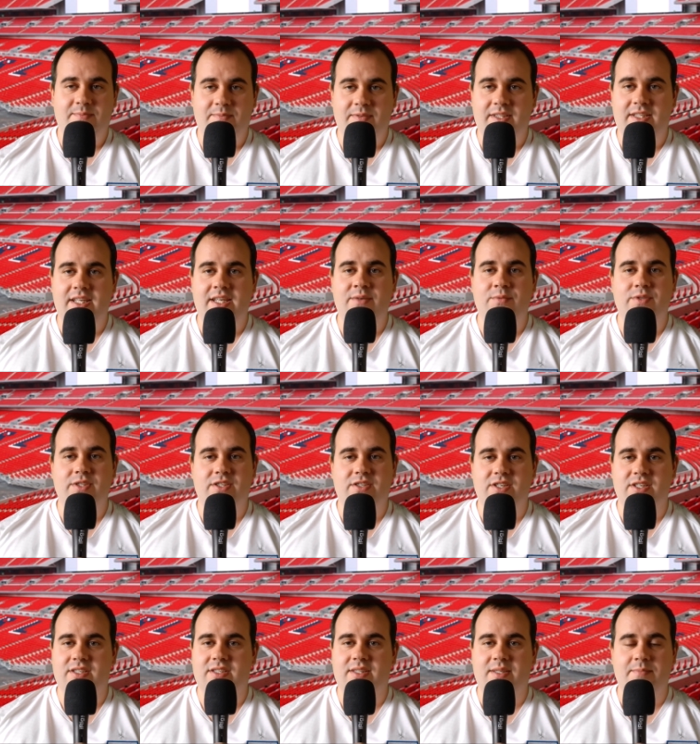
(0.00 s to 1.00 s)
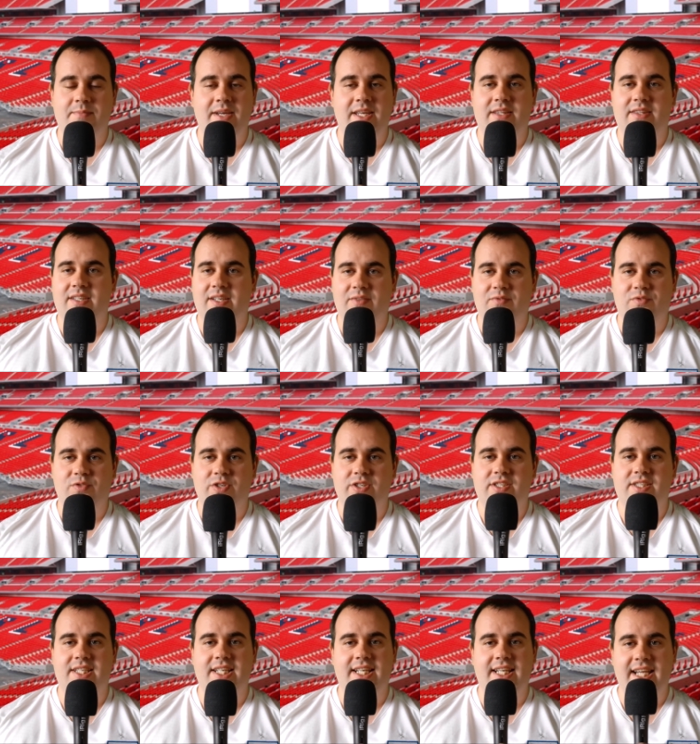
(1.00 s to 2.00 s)
But it was just the main thing for
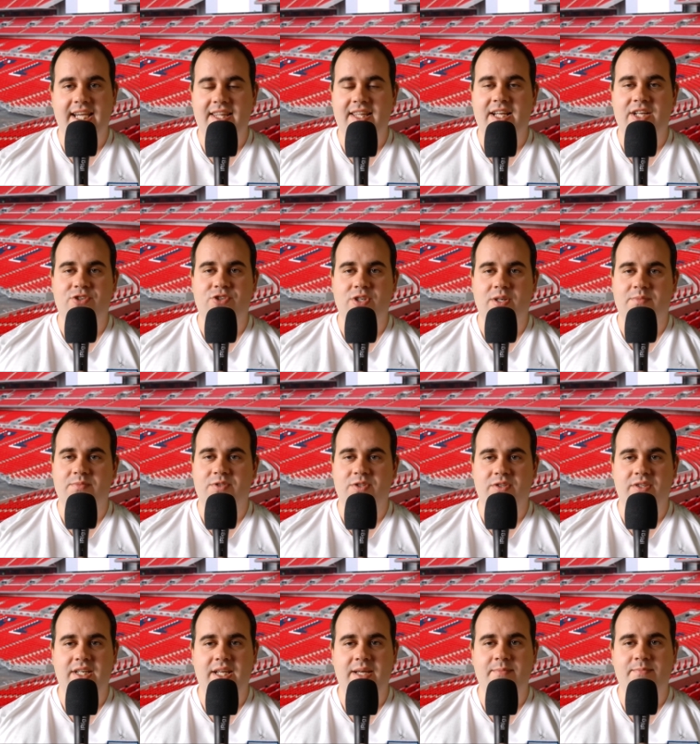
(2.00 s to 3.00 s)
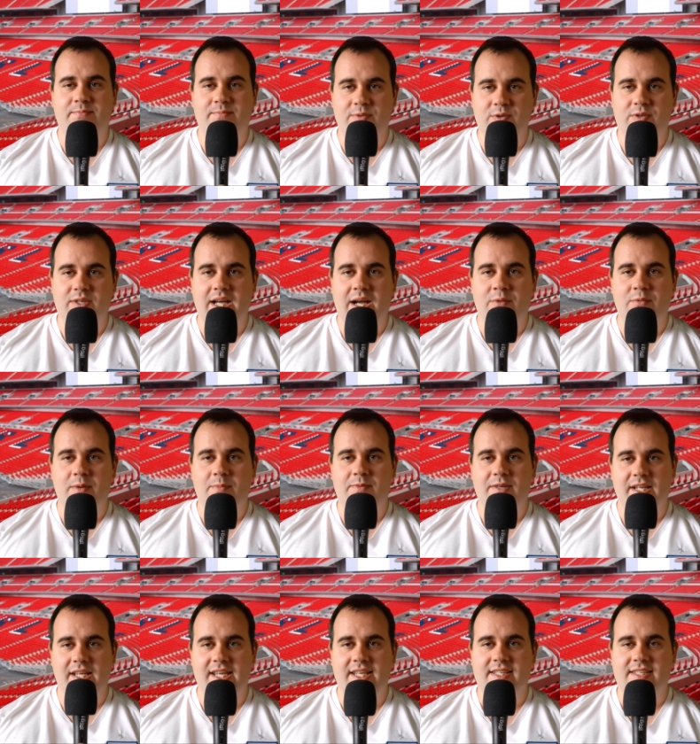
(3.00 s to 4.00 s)
us to get that job done and book our
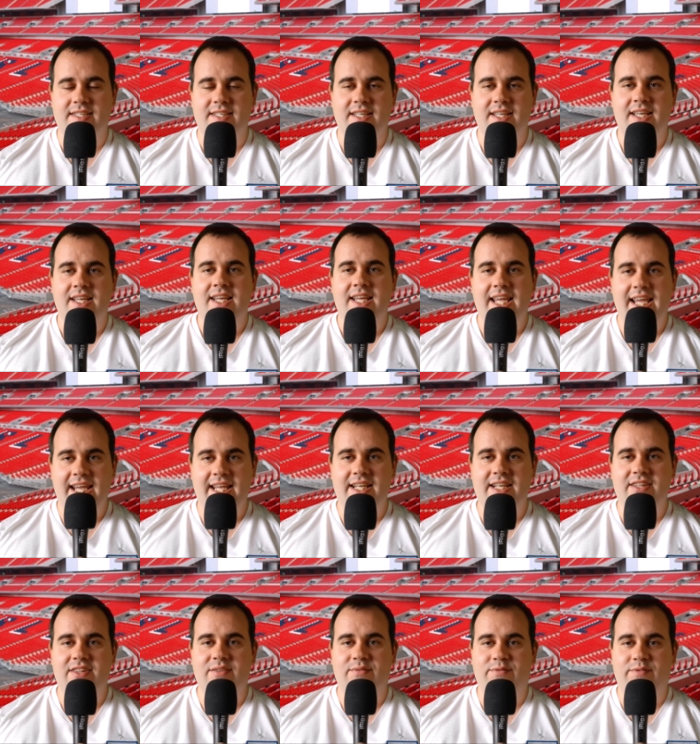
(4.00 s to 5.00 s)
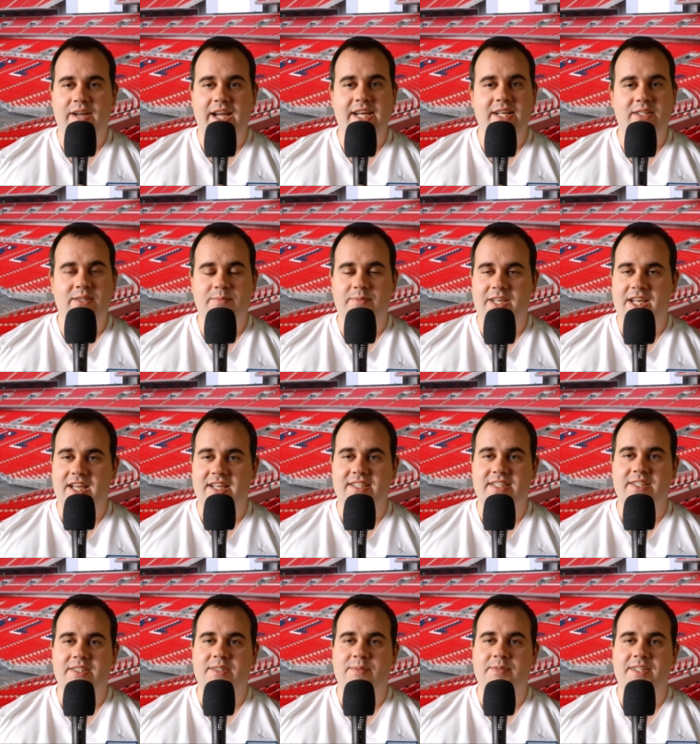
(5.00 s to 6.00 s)
place in the final
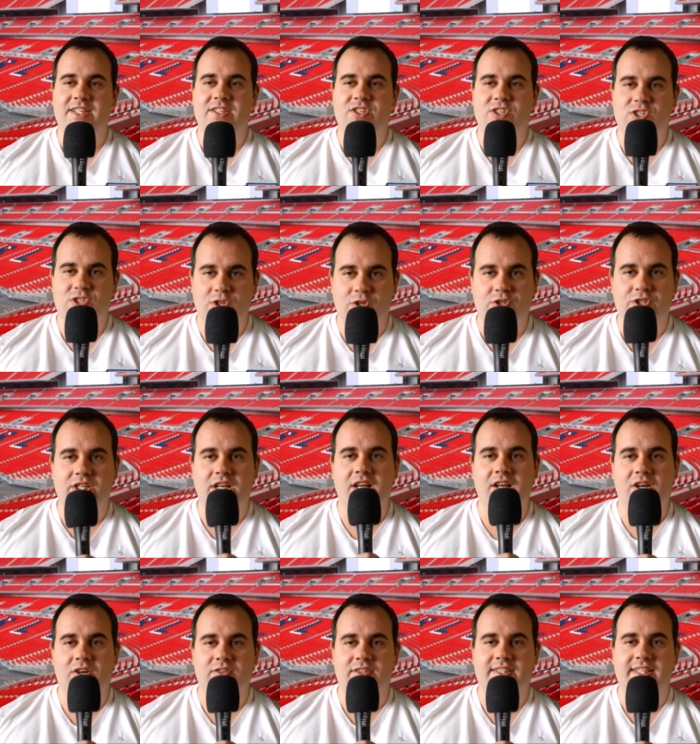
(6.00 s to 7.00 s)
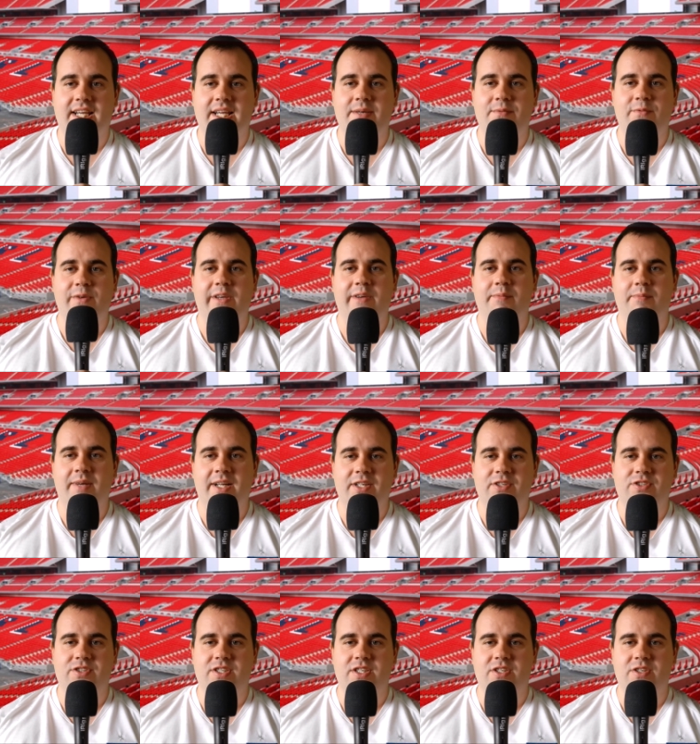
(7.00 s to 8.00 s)
because it's been such a long time we have
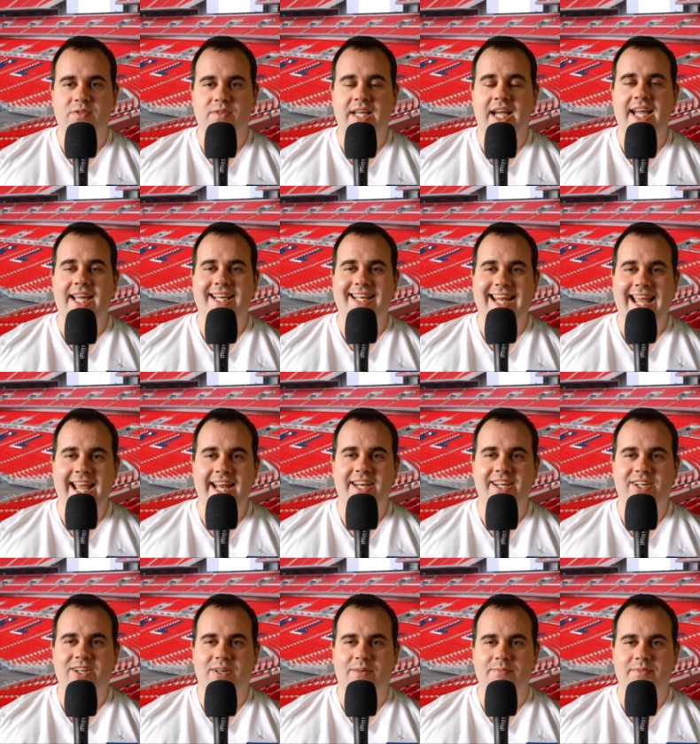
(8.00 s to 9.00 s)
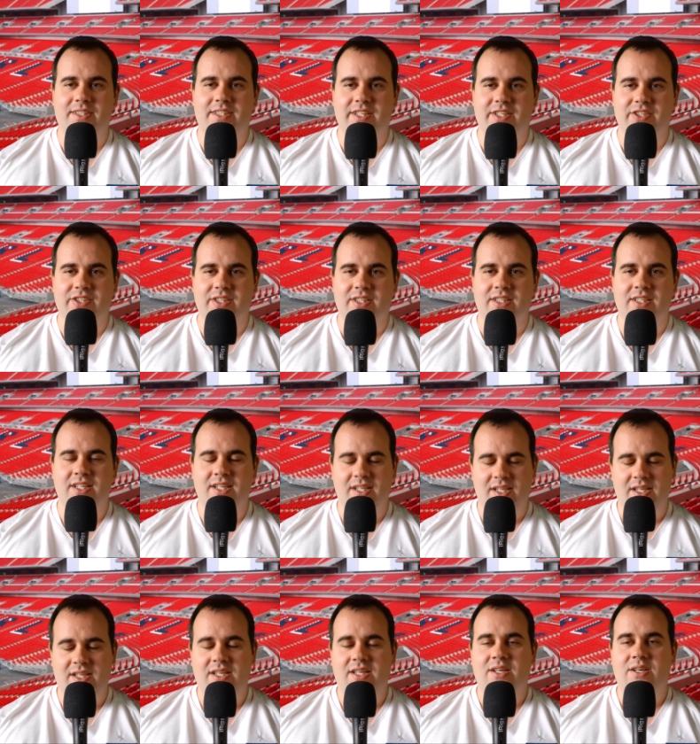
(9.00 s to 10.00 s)
managed to do that in any competition
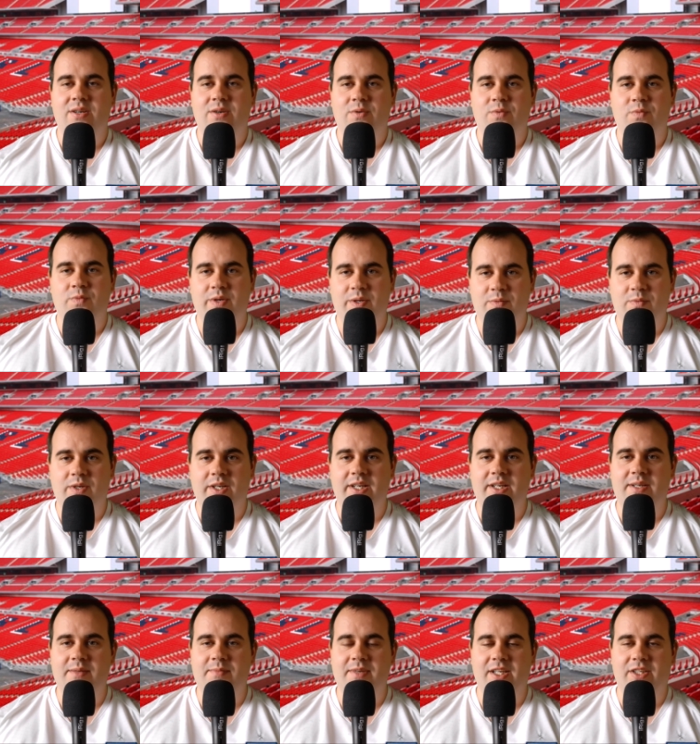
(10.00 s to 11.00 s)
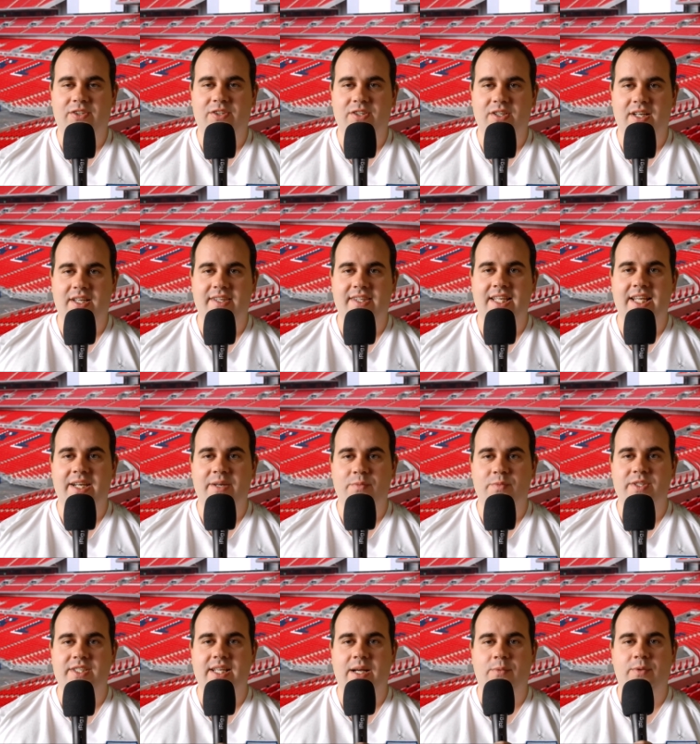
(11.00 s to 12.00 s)
we wanted to make sure that
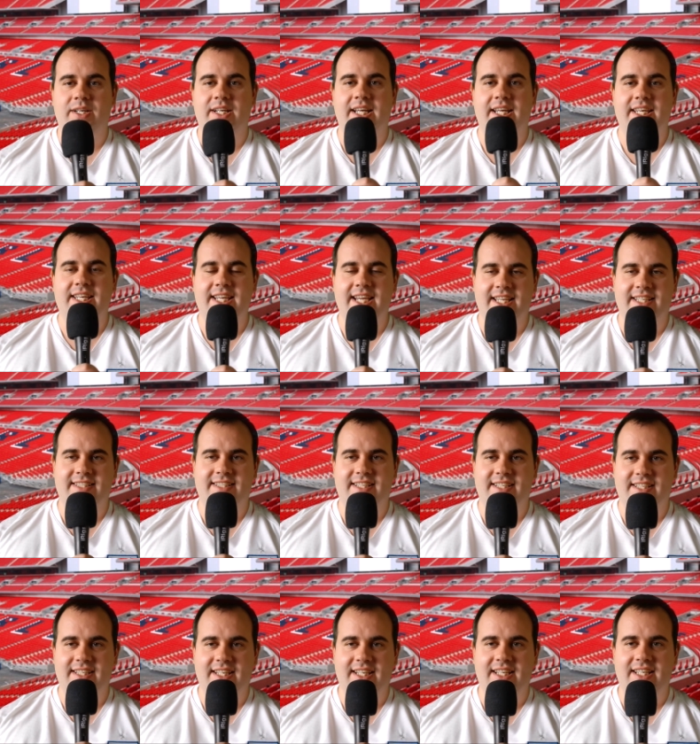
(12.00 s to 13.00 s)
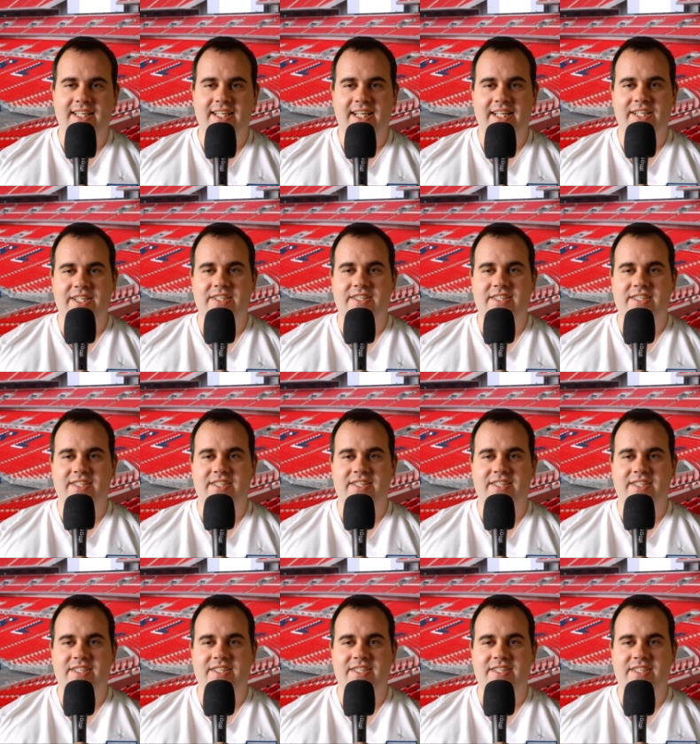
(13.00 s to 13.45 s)
it was our night yesterday, and